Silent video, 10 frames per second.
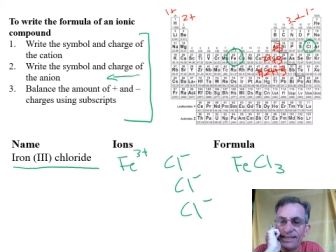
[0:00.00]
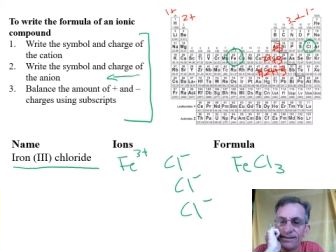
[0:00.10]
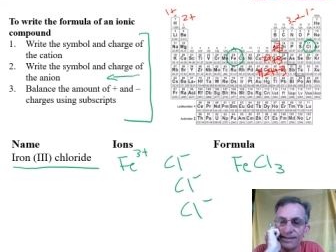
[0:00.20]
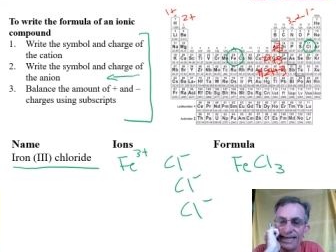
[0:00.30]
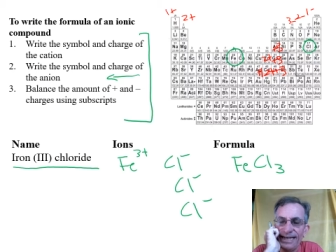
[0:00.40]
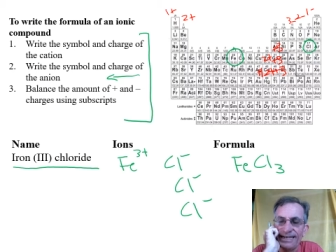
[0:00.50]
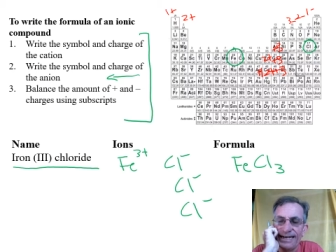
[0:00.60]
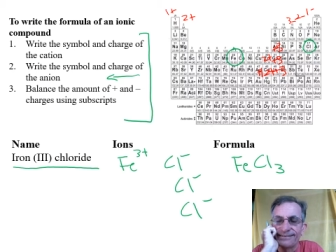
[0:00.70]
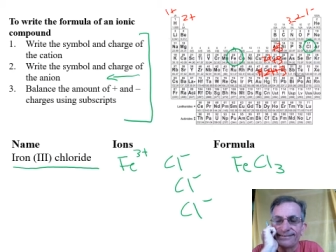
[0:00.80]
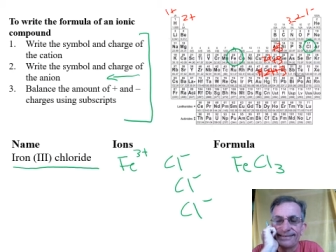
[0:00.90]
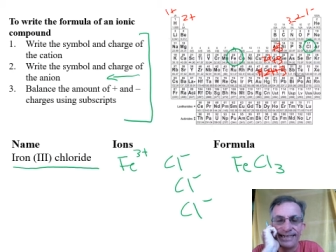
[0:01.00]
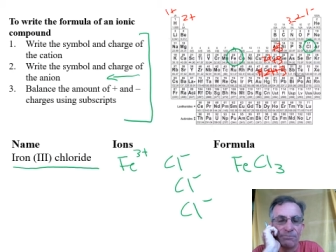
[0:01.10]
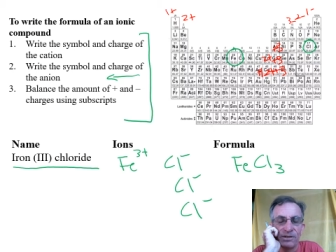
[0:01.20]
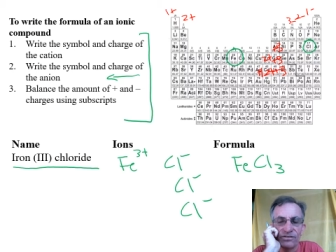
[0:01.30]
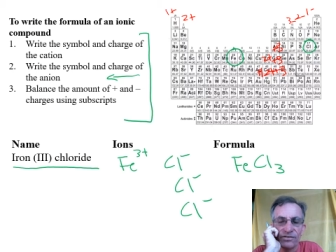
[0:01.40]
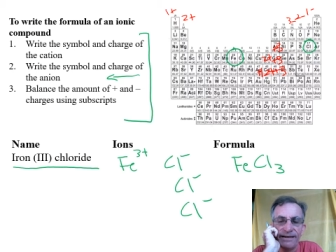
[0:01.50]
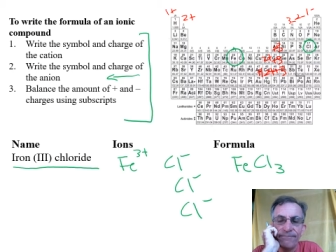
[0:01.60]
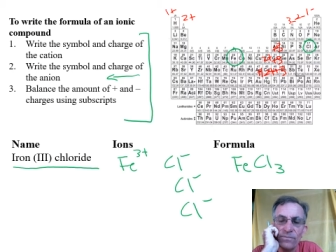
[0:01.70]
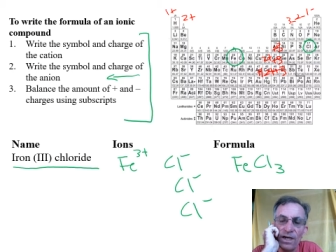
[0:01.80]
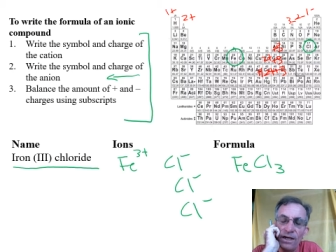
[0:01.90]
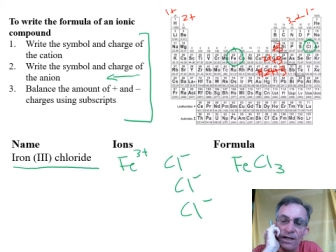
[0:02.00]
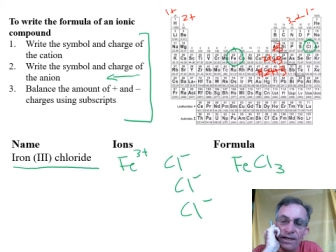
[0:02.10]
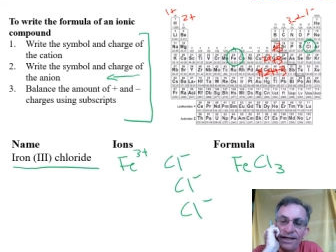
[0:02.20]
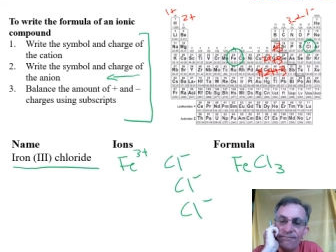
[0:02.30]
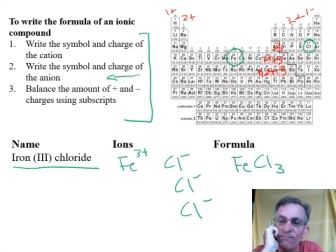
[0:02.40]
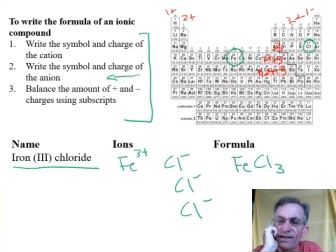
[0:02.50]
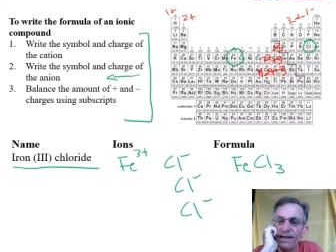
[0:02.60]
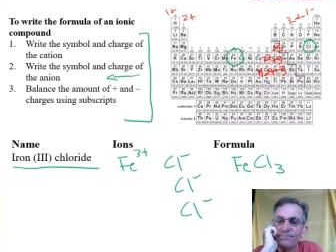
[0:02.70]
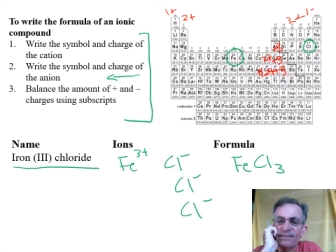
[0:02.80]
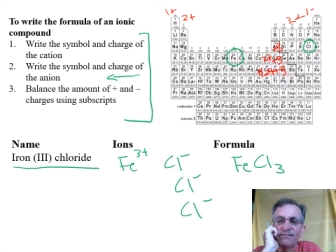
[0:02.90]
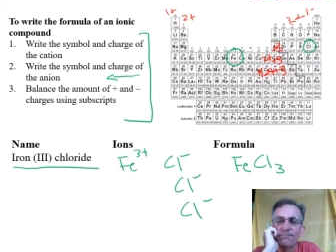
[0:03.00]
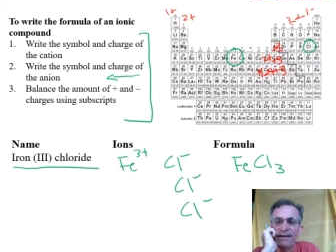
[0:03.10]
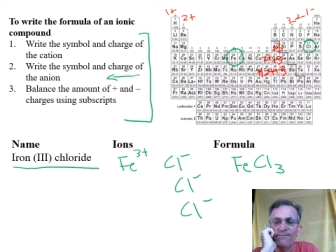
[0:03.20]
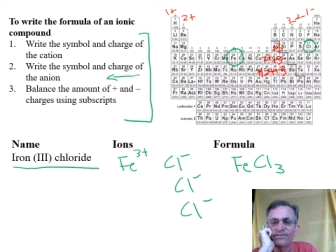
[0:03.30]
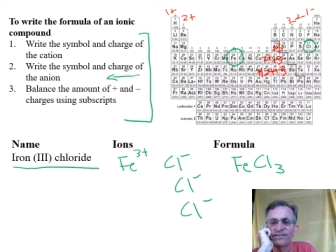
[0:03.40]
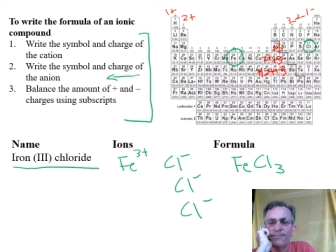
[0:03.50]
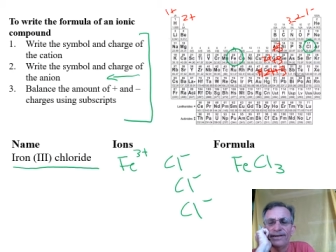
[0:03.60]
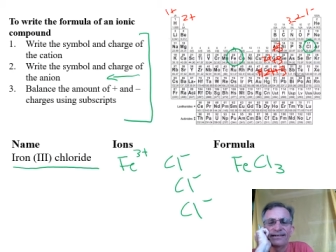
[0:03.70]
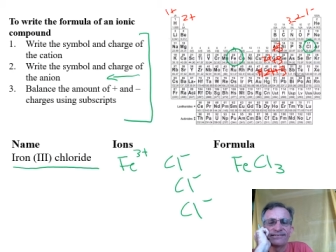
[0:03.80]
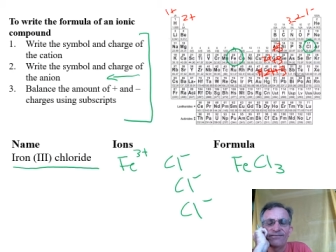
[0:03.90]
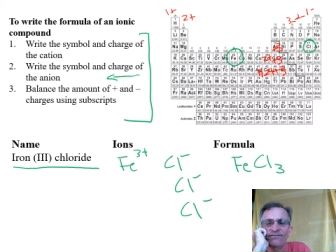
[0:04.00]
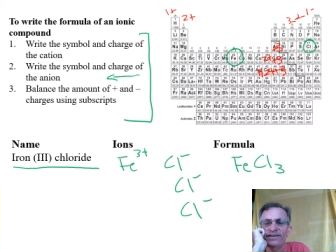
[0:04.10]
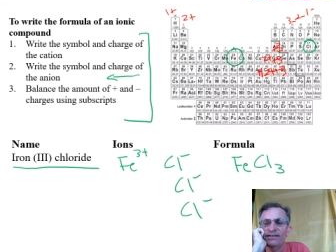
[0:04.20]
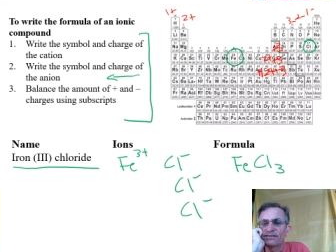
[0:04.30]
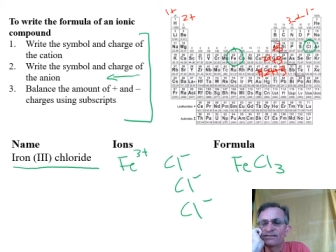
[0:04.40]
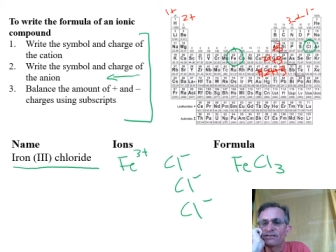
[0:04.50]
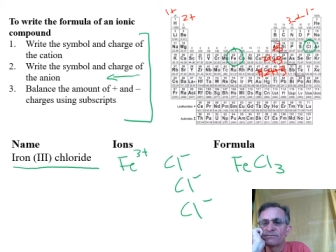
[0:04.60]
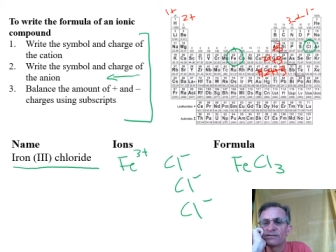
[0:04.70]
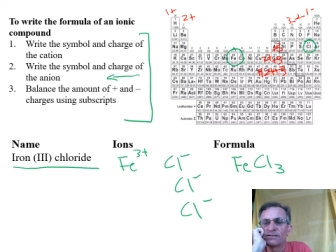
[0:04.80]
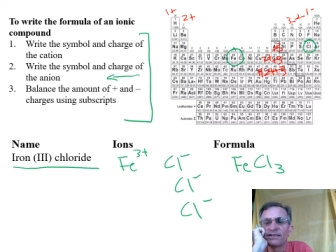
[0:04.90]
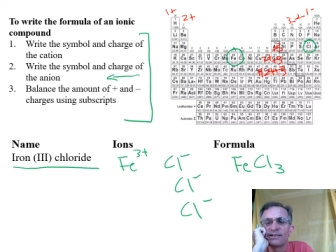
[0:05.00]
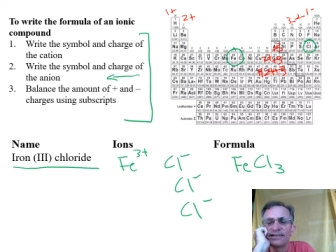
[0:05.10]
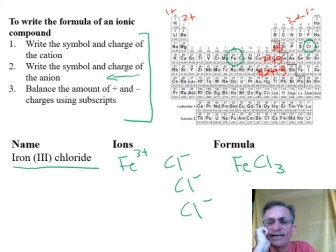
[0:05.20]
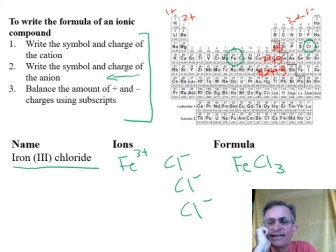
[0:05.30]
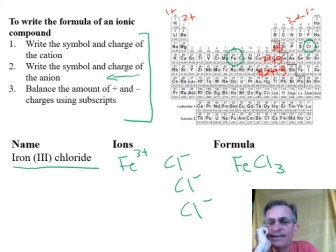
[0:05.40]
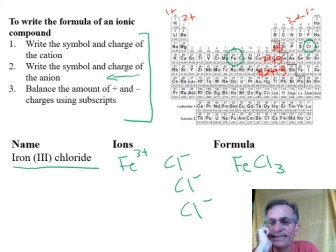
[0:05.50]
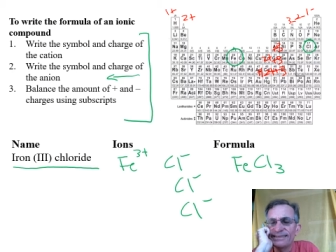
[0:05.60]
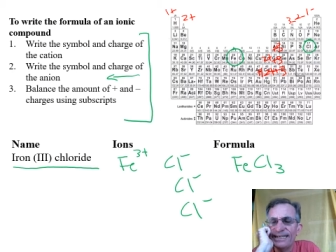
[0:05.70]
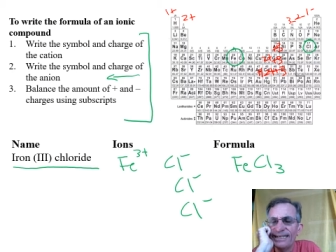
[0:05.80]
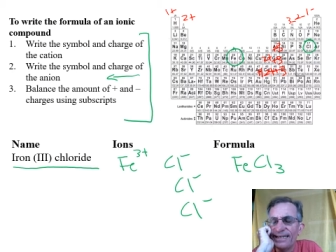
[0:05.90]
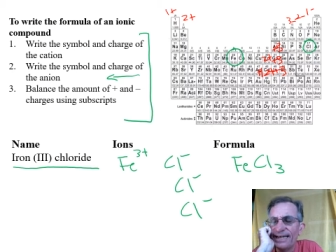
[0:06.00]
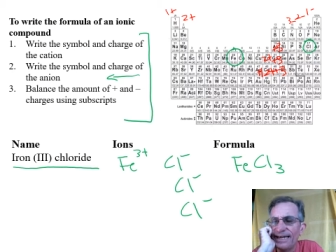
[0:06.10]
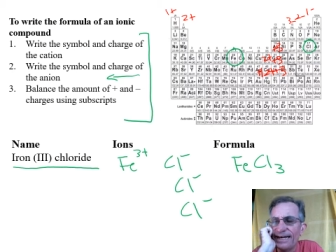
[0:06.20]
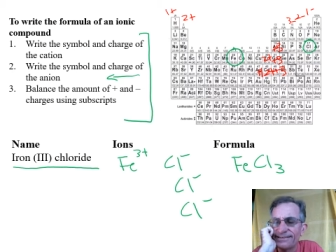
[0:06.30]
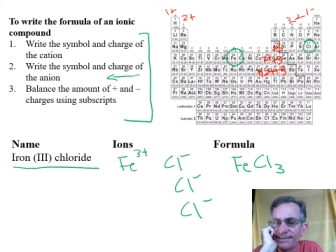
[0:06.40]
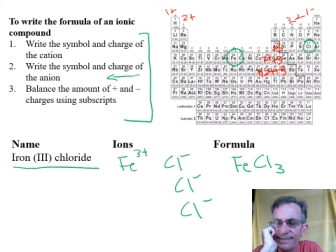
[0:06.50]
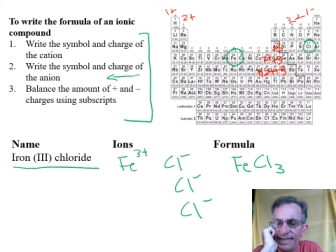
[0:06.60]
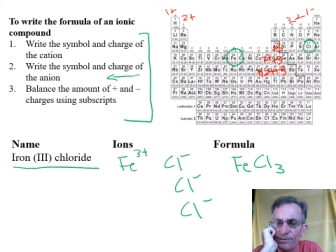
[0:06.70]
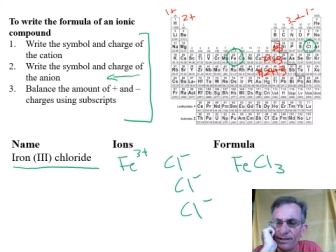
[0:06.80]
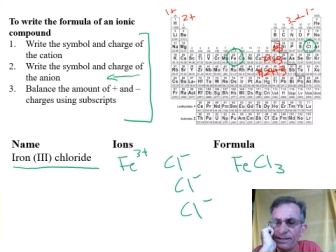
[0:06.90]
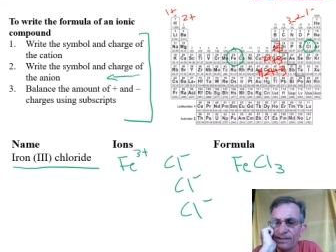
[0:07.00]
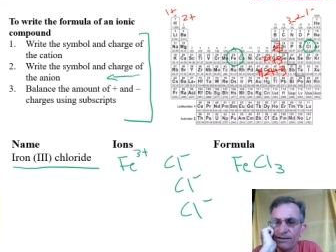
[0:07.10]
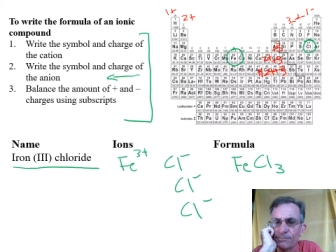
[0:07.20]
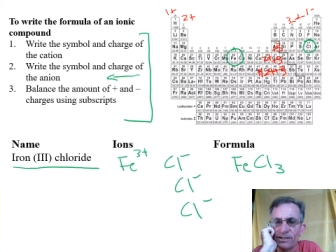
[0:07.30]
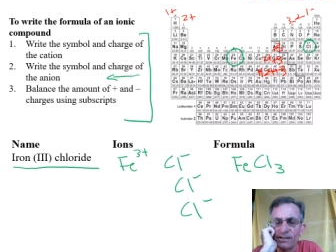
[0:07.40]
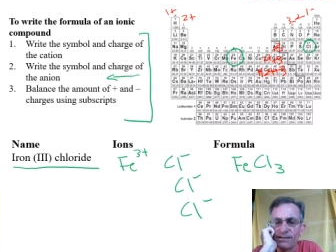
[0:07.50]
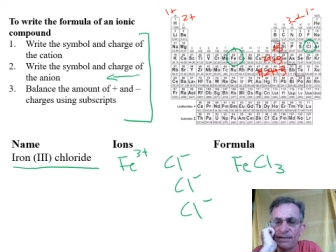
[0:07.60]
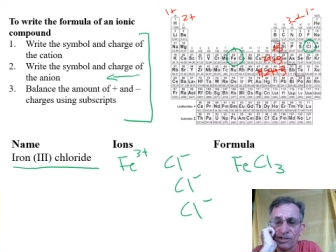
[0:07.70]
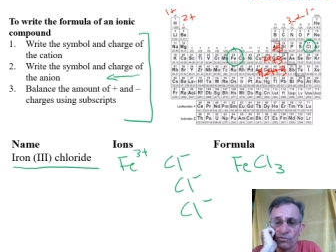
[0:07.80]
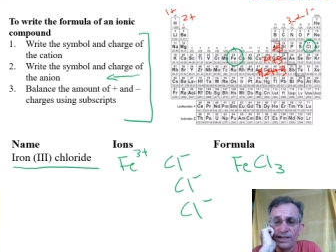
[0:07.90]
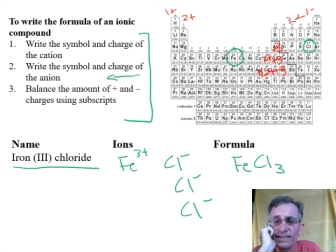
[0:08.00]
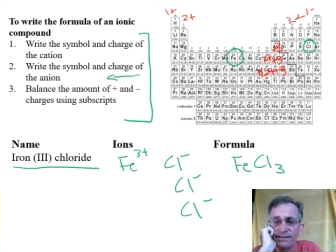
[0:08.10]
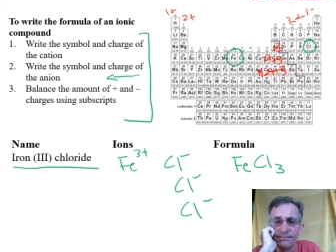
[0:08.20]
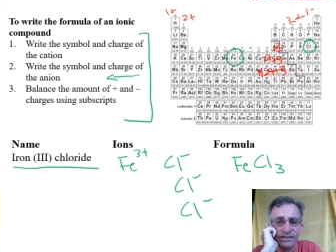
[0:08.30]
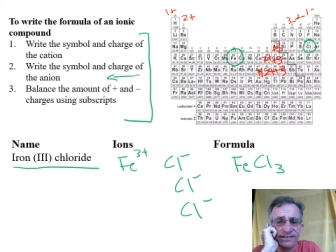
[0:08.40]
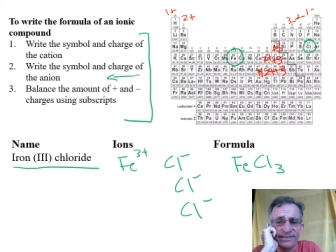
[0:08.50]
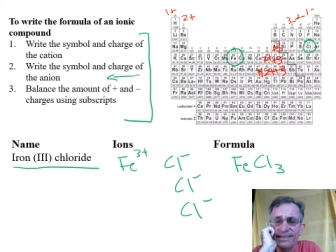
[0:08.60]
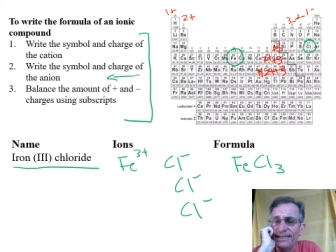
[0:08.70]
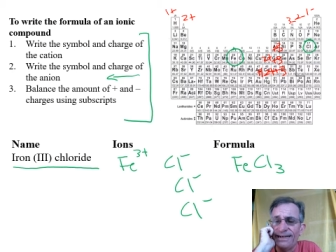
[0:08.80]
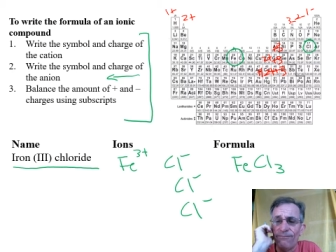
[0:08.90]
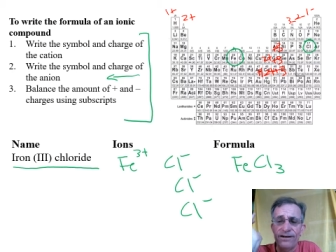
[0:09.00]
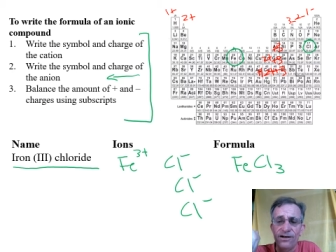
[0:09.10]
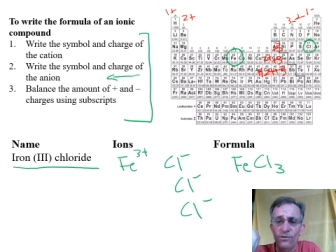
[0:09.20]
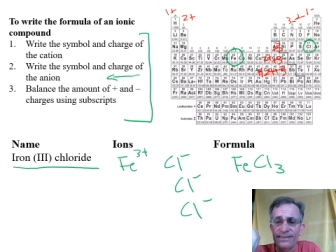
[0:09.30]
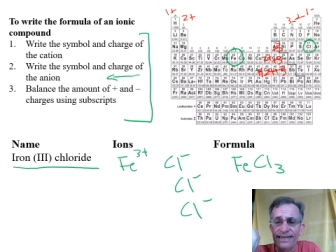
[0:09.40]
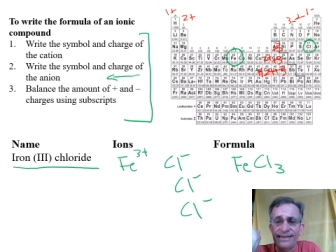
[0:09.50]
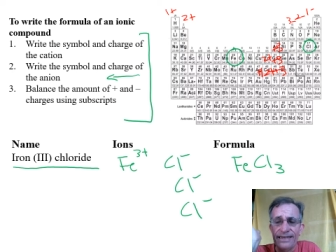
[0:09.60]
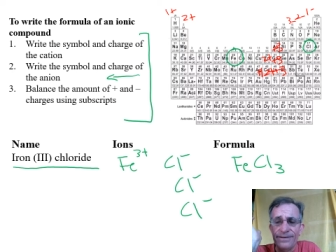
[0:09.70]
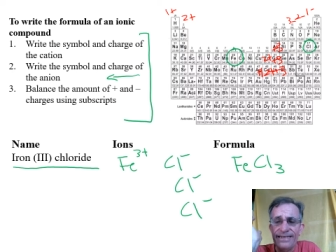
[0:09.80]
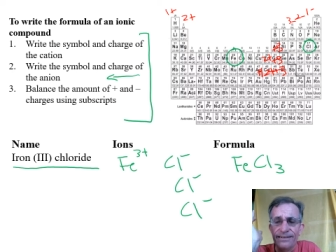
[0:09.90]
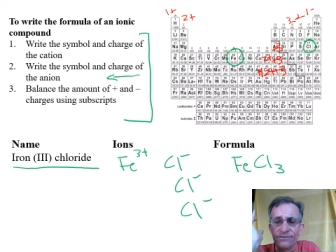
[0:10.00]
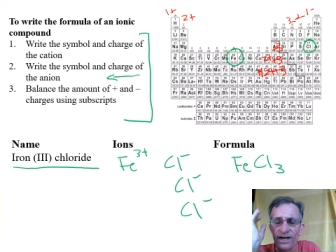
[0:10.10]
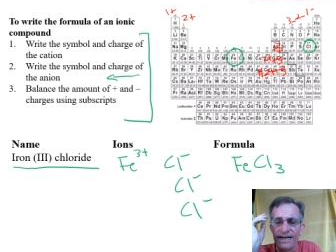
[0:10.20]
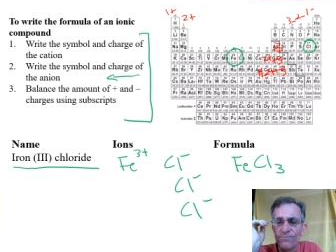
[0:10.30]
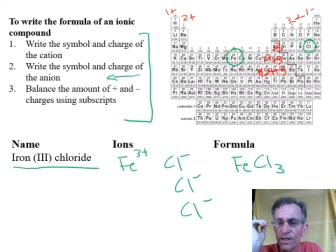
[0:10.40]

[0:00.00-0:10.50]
like antacid tablets, right? And when my stomach isn't feeling so good, and I take an antacid tablet, I'm gonna read what's in it. I want to know what the heck I'm eating, right?